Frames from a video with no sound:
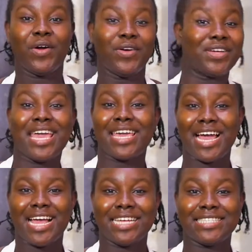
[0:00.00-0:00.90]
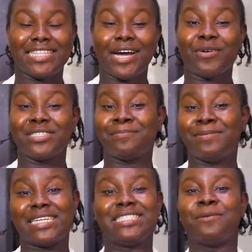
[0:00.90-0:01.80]
Okay guys, that was the
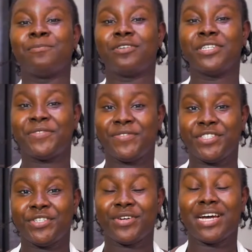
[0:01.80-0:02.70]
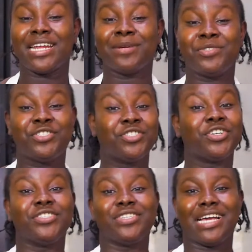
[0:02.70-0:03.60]
plantain porridge video, and I'm sure
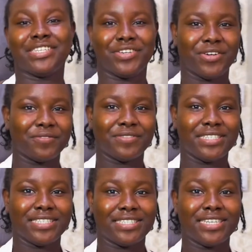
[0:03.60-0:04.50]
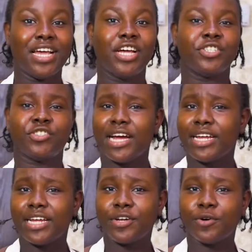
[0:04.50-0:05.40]
you guys loved it. Try it
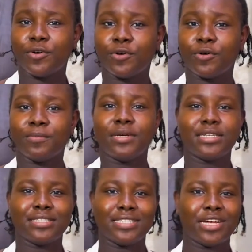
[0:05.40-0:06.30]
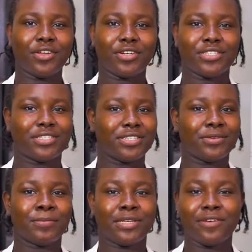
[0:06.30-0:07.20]
at home, tell us,
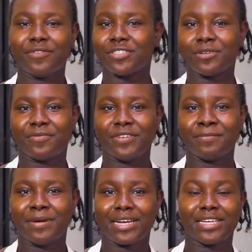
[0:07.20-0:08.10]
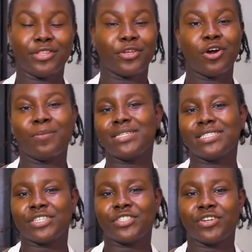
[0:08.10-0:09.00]
give us some feedback in the comment
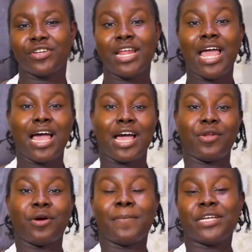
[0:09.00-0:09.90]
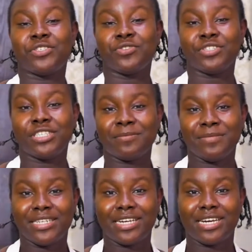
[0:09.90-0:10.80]
section and on my social
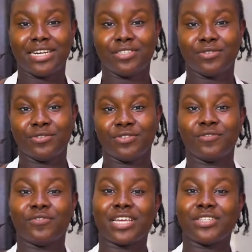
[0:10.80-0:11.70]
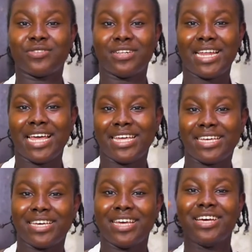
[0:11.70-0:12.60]
media handles. Don't forget to
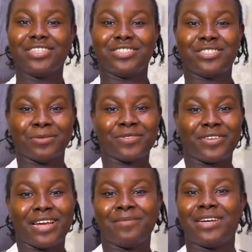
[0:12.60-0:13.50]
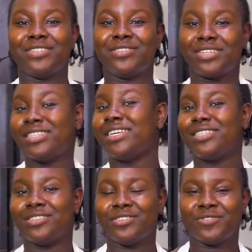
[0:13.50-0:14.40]
like, to subscribe, and to click the
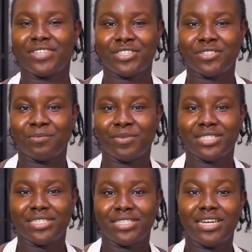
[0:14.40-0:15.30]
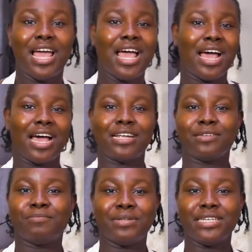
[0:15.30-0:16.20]
notification button.
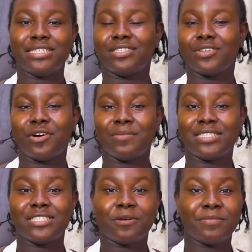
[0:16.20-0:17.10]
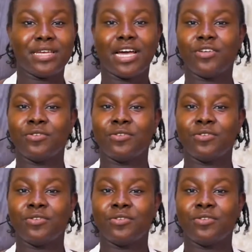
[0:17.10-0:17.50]
And please, in the comments, tell me how you